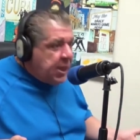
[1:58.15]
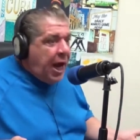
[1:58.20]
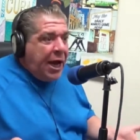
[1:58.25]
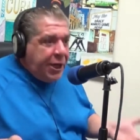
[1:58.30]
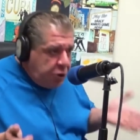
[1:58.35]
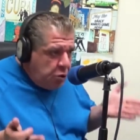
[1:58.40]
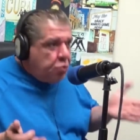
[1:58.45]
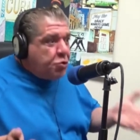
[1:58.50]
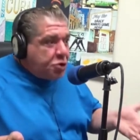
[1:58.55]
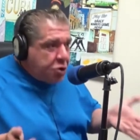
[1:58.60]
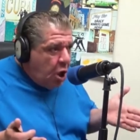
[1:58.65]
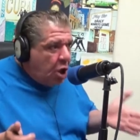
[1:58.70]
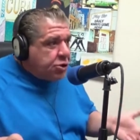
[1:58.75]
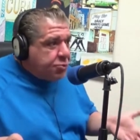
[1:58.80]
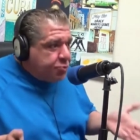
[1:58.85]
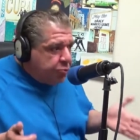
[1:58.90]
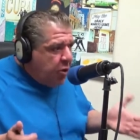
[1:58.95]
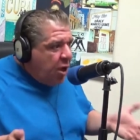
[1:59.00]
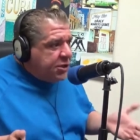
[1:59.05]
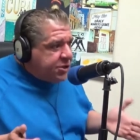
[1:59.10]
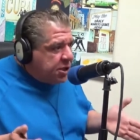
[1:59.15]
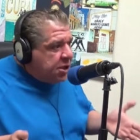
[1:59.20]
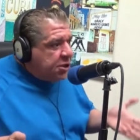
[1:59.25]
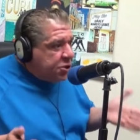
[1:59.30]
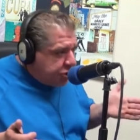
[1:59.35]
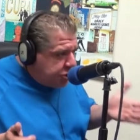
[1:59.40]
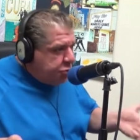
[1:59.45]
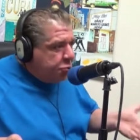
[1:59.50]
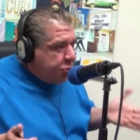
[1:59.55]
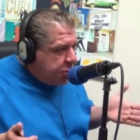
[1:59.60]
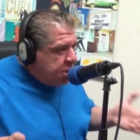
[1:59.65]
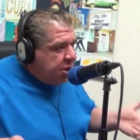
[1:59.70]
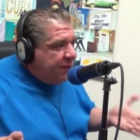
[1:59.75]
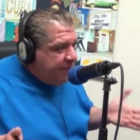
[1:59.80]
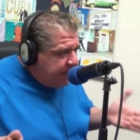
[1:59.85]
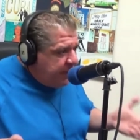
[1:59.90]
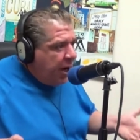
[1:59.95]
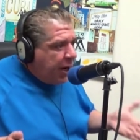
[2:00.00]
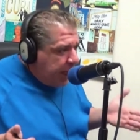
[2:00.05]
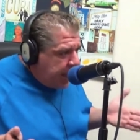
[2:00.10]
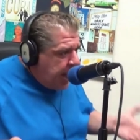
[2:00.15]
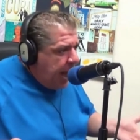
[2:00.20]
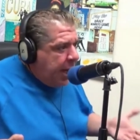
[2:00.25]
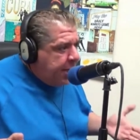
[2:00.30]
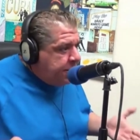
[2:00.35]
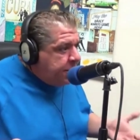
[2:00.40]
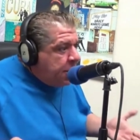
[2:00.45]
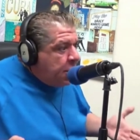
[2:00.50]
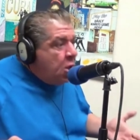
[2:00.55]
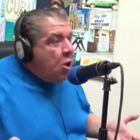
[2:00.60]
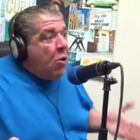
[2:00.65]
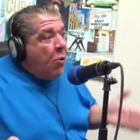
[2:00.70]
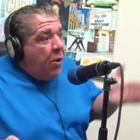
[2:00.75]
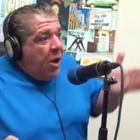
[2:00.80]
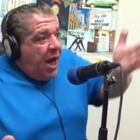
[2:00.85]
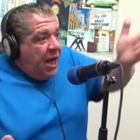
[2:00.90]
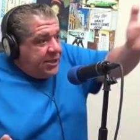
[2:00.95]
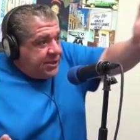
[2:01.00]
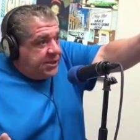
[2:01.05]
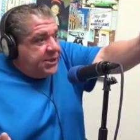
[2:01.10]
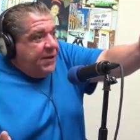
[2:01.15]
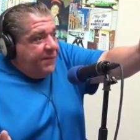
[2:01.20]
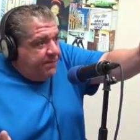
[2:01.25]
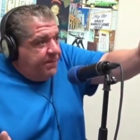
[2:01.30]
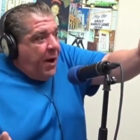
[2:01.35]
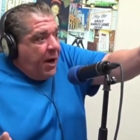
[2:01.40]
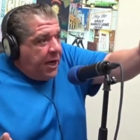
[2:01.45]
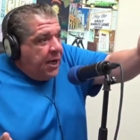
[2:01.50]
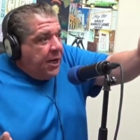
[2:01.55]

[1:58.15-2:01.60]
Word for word: I knew Charles Bronson could shoot you in the fucking head. When I see fucking